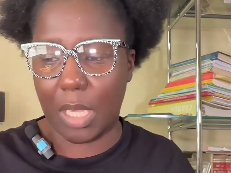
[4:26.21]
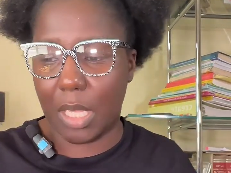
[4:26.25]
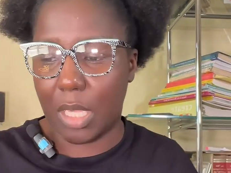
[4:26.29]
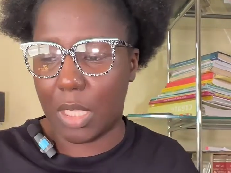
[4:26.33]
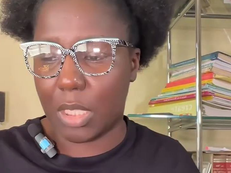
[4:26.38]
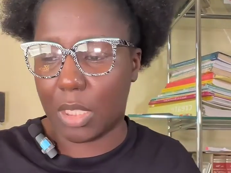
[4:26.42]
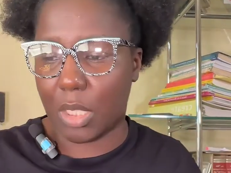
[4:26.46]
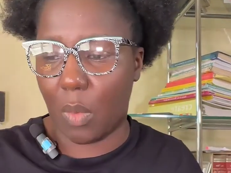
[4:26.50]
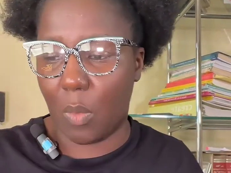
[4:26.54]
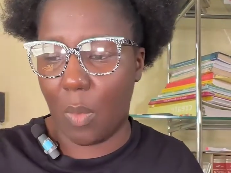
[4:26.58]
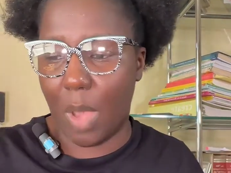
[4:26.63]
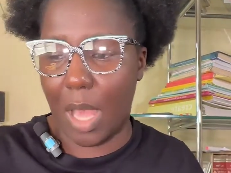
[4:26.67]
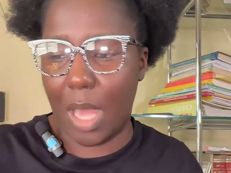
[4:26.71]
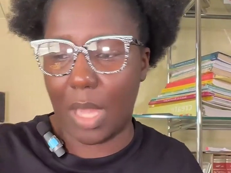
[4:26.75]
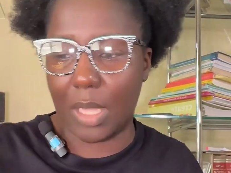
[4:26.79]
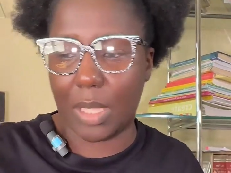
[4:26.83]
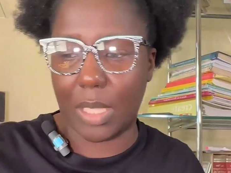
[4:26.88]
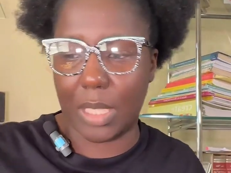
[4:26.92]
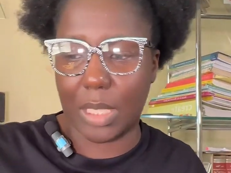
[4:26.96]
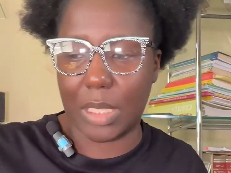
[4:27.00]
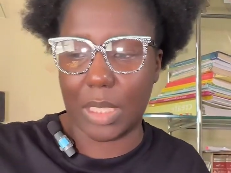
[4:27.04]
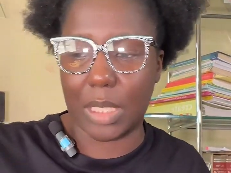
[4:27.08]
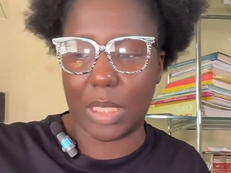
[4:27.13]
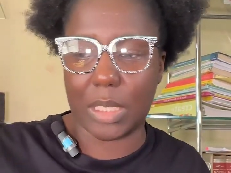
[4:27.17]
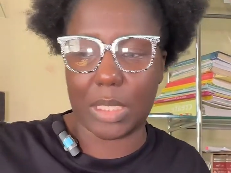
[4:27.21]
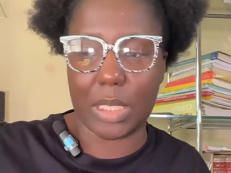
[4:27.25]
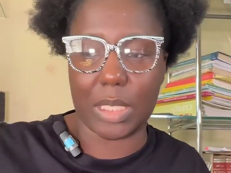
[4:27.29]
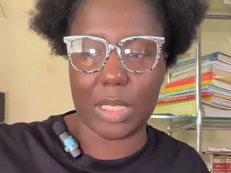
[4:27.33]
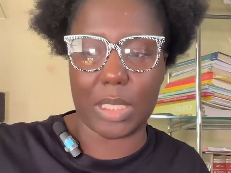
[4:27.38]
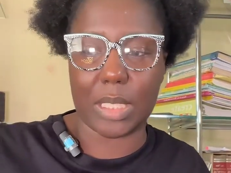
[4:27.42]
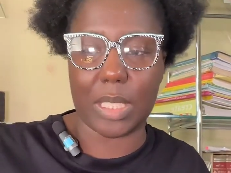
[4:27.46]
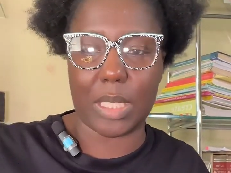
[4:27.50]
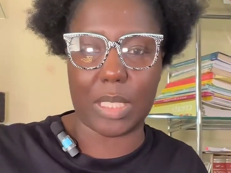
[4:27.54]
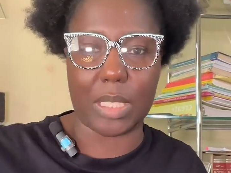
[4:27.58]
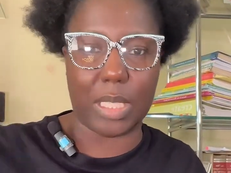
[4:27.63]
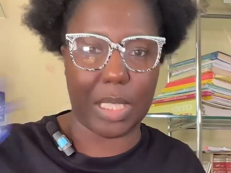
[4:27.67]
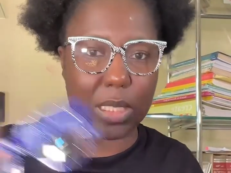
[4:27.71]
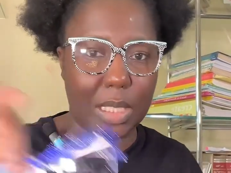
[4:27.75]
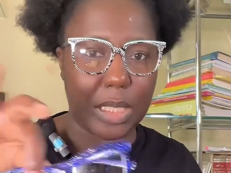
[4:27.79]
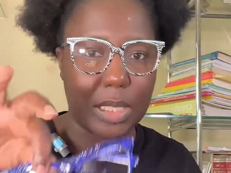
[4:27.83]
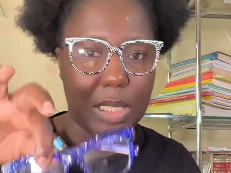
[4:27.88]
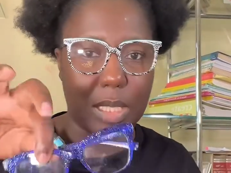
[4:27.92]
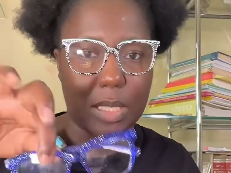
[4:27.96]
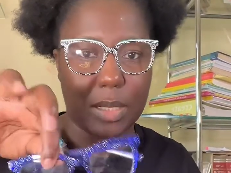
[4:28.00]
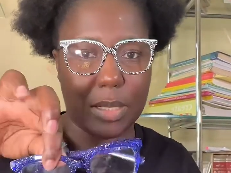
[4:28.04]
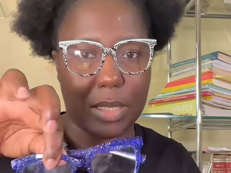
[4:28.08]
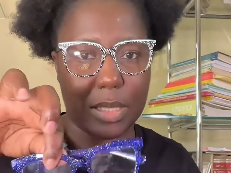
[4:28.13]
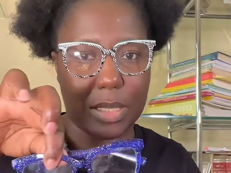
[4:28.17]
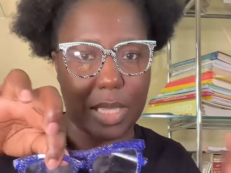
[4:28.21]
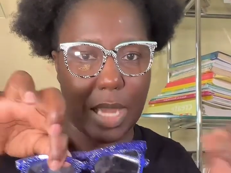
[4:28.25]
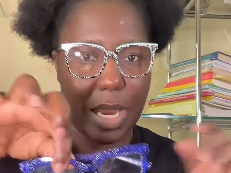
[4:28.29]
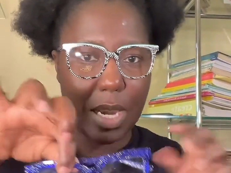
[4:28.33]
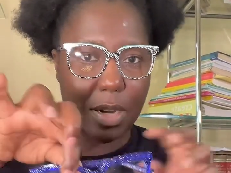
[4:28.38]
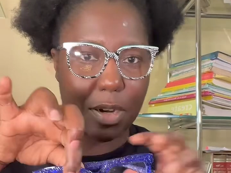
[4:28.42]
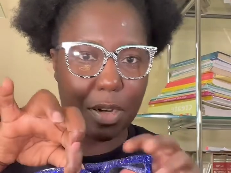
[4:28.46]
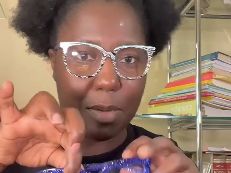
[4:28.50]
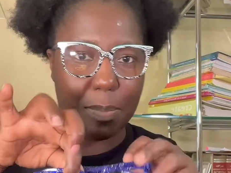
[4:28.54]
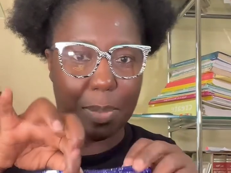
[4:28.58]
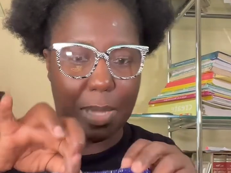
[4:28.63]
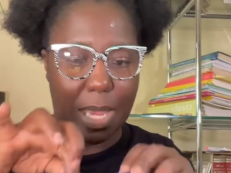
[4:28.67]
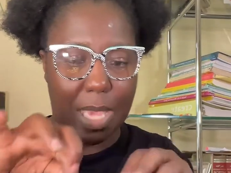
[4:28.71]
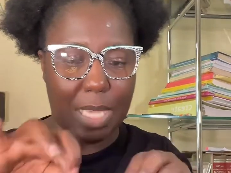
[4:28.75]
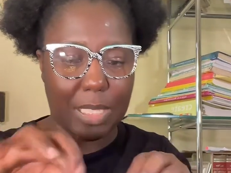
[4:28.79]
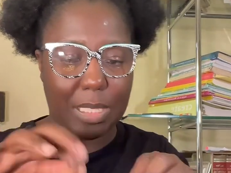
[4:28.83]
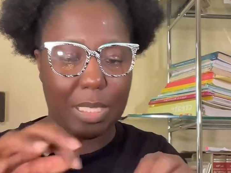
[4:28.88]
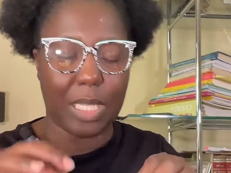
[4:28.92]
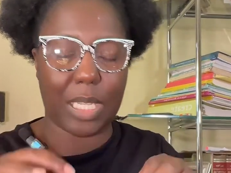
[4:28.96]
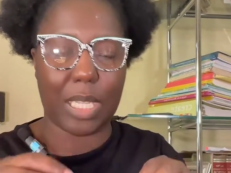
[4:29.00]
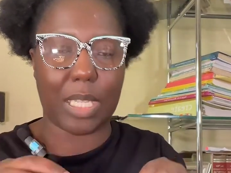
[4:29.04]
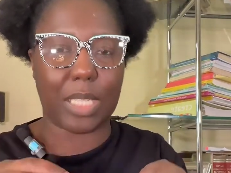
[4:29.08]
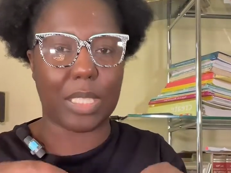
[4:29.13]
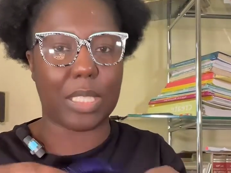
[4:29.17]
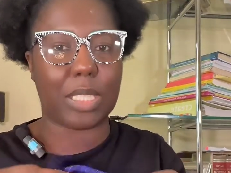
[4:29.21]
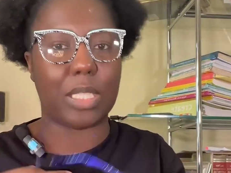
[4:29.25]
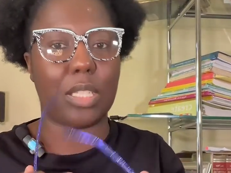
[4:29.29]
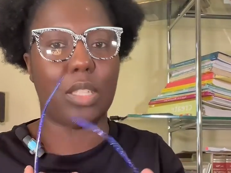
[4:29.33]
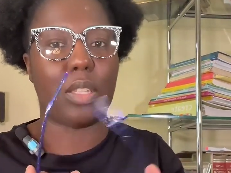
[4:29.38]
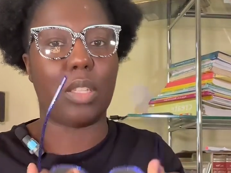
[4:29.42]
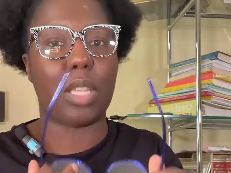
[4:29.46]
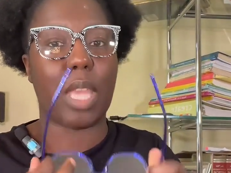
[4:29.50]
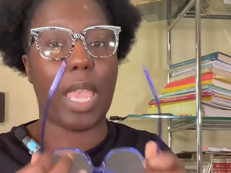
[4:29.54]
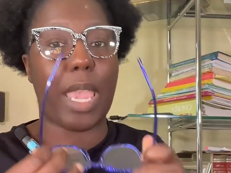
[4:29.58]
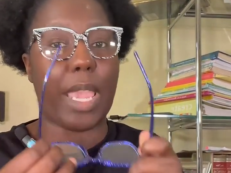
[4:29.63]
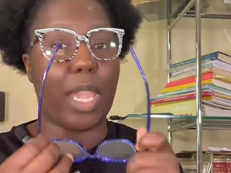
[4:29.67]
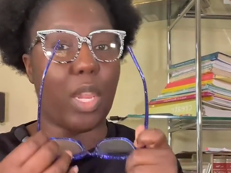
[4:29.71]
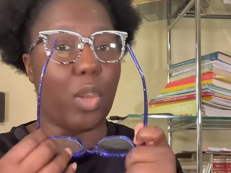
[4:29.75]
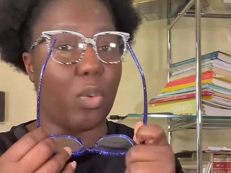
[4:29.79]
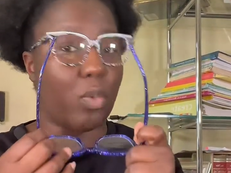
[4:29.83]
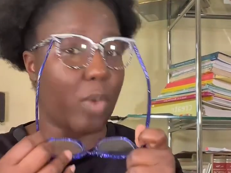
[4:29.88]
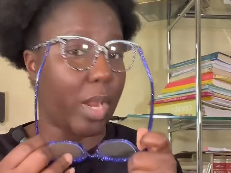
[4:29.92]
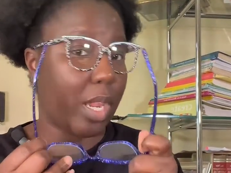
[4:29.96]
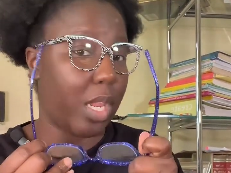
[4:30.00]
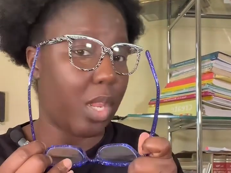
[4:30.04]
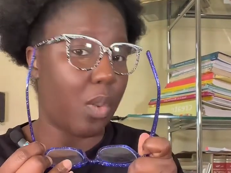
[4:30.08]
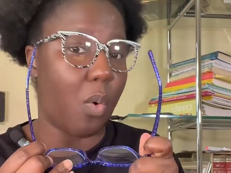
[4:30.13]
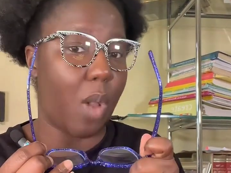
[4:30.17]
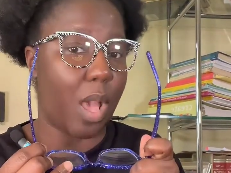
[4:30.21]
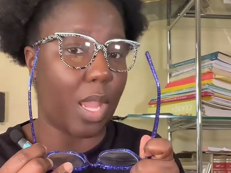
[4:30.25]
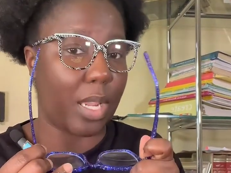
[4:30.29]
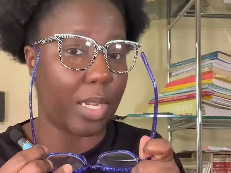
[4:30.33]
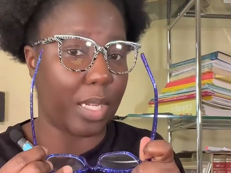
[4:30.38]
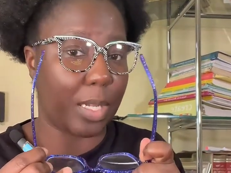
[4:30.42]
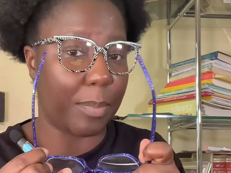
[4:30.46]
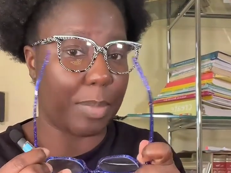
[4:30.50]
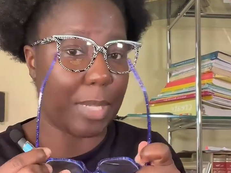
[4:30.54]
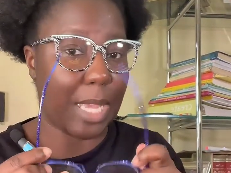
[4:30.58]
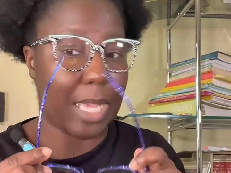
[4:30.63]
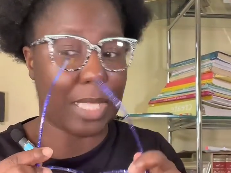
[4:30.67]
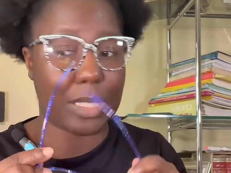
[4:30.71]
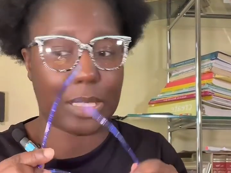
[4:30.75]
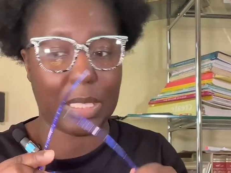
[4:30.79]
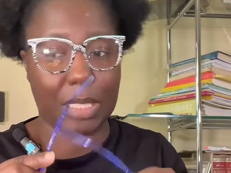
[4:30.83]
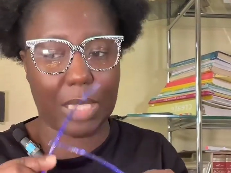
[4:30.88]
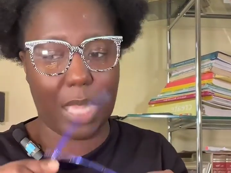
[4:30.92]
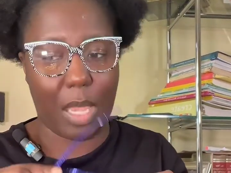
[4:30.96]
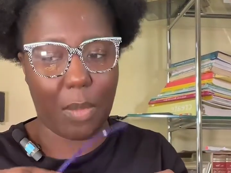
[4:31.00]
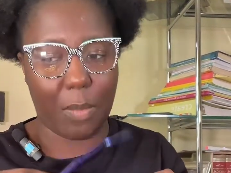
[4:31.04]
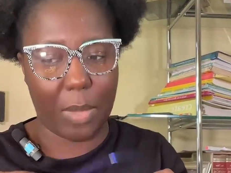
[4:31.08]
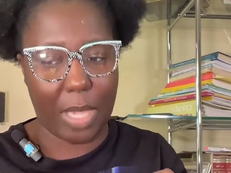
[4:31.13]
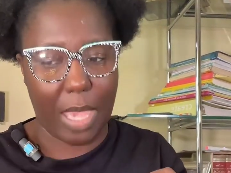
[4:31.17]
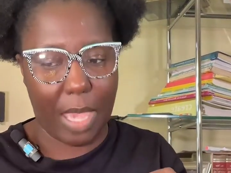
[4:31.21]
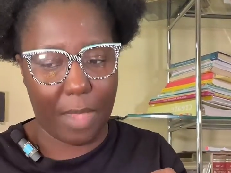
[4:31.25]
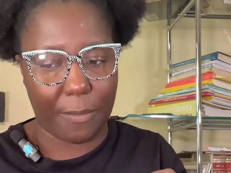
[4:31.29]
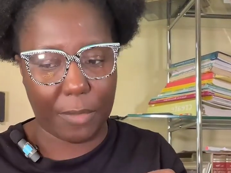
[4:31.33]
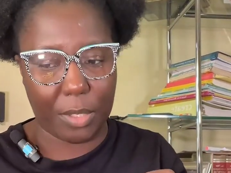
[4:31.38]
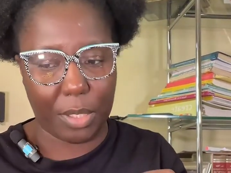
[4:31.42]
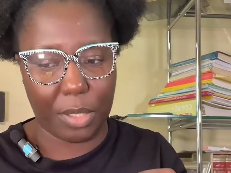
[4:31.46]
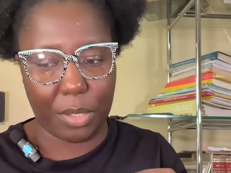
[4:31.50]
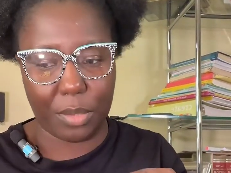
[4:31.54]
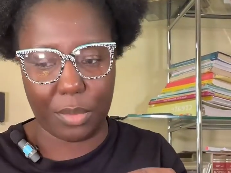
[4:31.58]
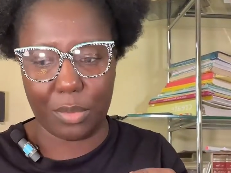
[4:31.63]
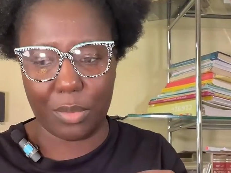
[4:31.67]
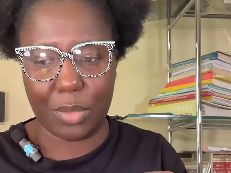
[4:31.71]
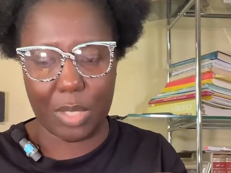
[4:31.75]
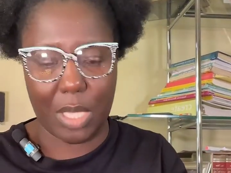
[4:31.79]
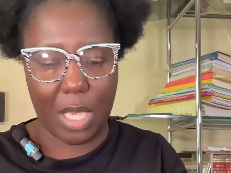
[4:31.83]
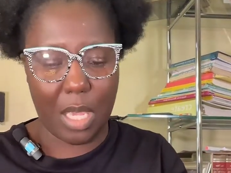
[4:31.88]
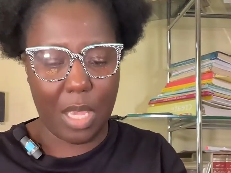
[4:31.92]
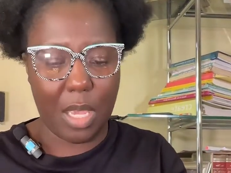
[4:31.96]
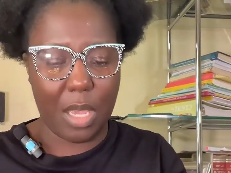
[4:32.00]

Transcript: So while this is a standard plastic, it is still a great quality plastic that we have to use.